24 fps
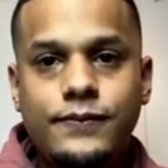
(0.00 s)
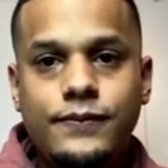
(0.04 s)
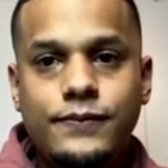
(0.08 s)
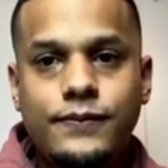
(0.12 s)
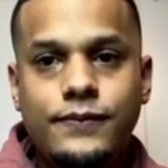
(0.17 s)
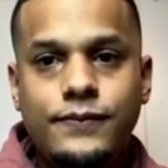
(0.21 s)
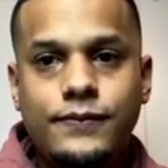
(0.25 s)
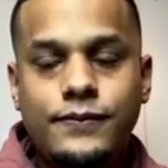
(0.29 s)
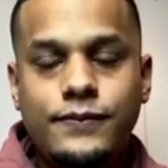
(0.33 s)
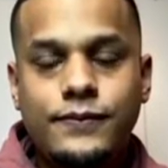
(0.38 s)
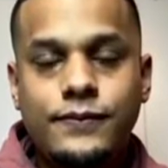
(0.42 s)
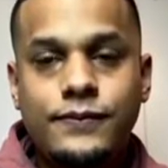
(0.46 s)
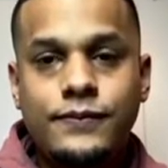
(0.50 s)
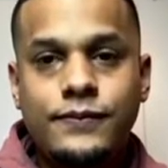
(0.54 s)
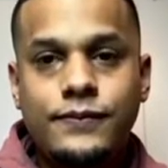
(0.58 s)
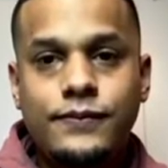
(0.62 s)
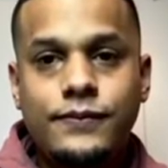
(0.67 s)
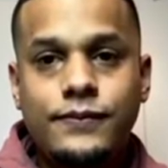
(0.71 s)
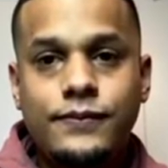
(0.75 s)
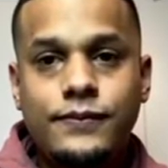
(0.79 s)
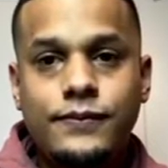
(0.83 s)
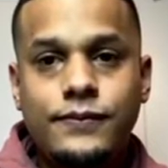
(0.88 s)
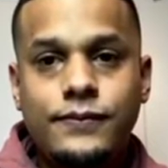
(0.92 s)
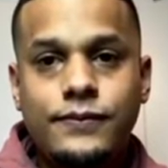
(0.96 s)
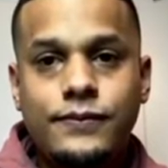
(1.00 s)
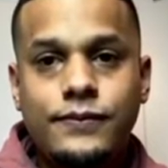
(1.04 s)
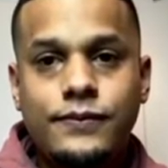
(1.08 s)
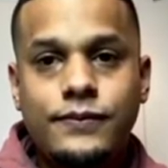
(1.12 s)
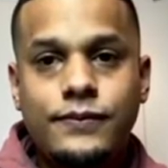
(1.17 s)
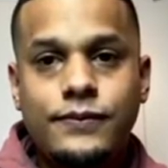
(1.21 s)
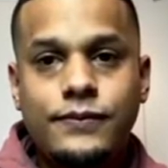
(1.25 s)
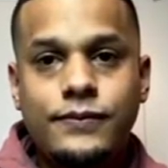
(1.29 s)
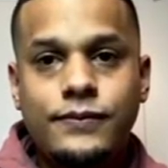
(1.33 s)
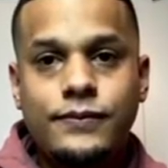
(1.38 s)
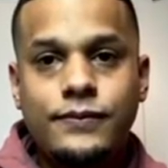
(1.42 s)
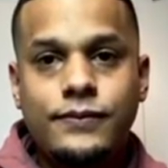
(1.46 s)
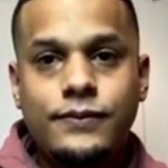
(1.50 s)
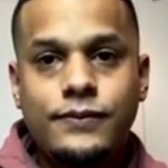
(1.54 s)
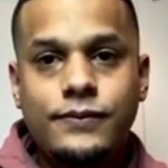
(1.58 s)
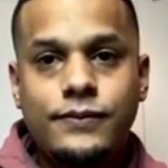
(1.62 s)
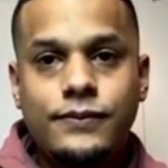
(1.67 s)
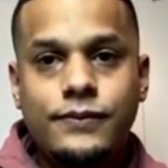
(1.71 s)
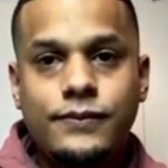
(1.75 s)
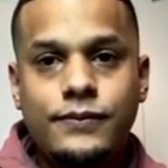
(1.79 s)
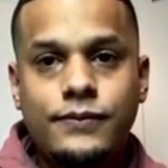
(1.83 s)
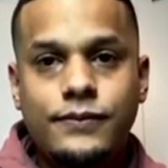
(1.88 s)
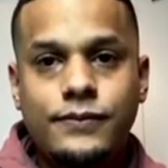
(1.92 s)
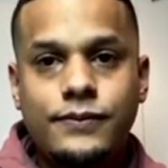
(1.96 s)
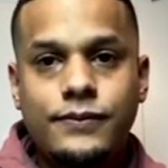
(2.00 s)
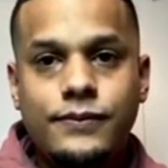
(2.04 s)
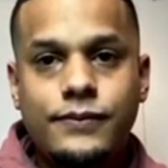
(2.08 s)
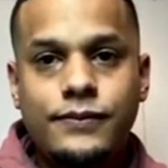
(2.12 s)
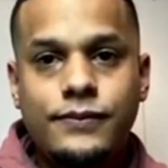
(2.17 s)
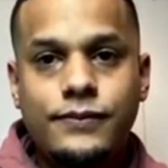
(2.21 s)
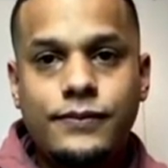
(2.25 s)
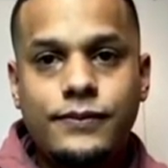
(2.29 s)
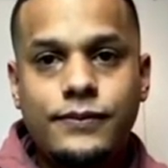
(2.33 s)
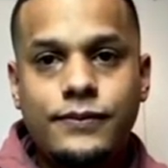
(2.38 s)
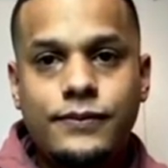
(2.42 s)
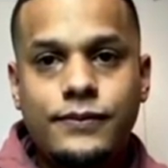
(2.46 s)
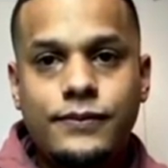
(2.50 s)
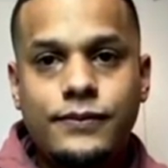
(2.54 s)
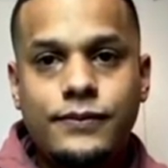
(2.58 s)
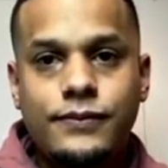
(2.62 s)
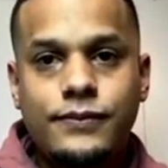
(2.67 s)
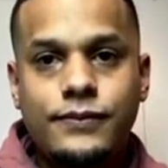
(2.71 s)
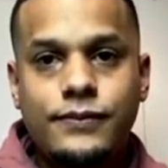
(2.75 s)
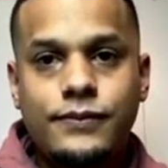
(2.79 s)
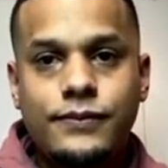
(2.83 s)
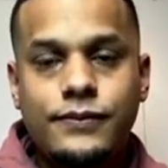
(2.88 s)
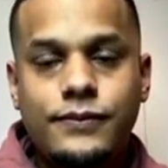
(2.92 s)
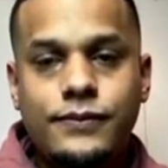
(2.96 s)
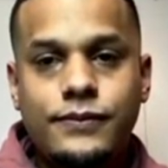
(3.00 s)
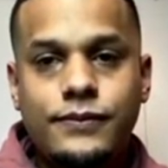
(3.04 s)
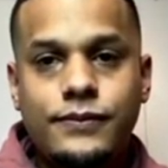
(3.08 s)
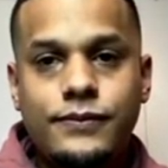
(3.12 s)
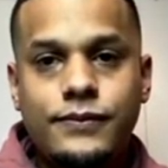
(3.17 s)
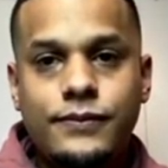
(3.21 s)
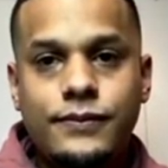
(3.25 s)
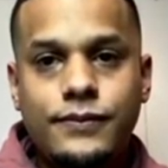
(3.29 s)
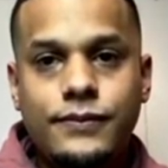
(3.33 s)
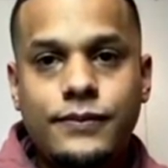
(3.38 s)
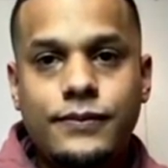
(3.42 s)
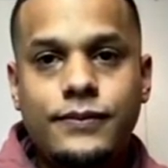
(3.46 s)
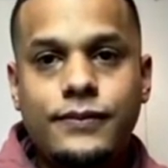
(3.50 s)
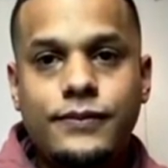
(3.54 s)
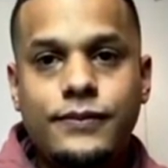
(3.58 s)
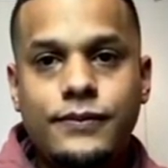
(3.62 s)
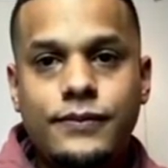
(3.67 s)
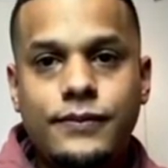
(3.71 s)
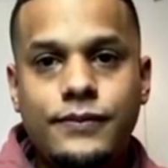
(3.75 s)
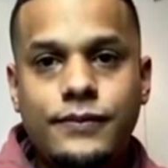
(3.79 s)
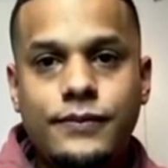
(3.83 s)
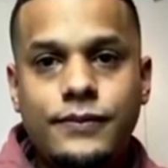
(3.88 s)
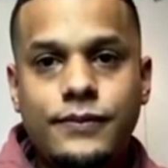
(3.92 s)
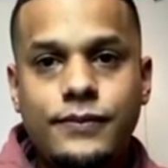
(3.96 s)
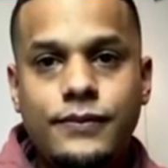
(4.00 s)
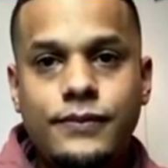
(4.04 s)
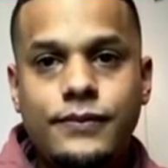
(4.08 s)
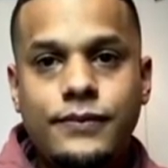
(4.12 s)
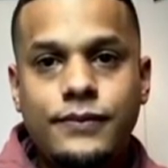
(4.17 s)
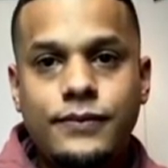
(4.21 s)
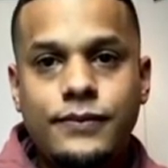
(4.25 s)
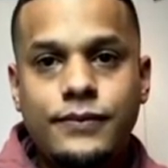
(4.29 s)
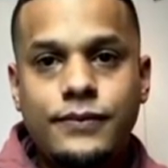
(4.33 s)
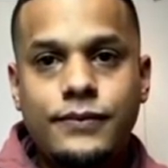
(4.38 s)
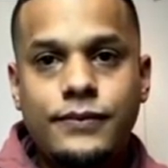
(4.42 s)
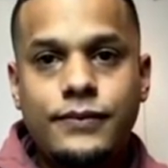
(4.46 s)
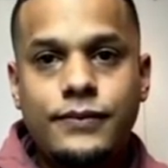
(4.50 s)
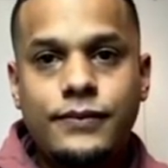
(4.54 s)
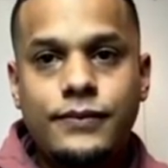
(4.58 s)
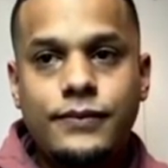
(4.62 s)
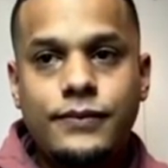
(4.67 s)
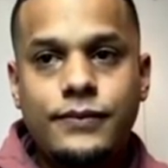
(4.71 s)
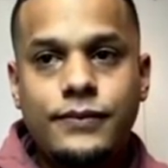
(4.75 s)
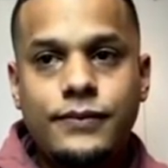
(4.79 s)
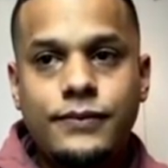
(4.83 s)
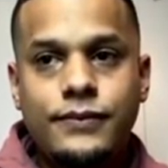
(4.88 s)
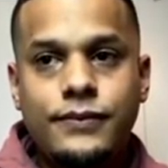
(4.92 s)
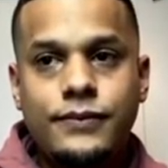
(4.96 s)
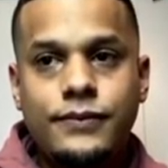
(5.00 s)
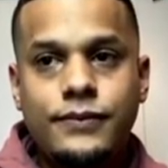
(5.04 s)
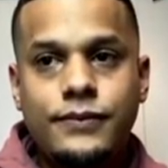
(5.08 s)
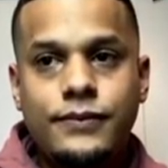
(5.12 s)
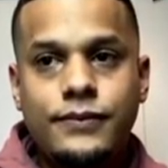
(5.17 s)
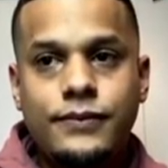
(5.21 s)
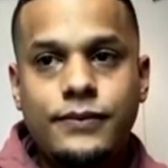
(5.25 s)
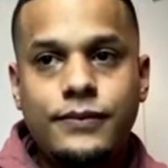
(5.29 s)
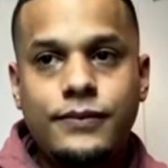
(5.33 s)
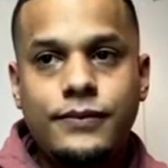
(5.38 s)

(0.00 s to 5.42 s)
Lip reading: This person isn't speaking.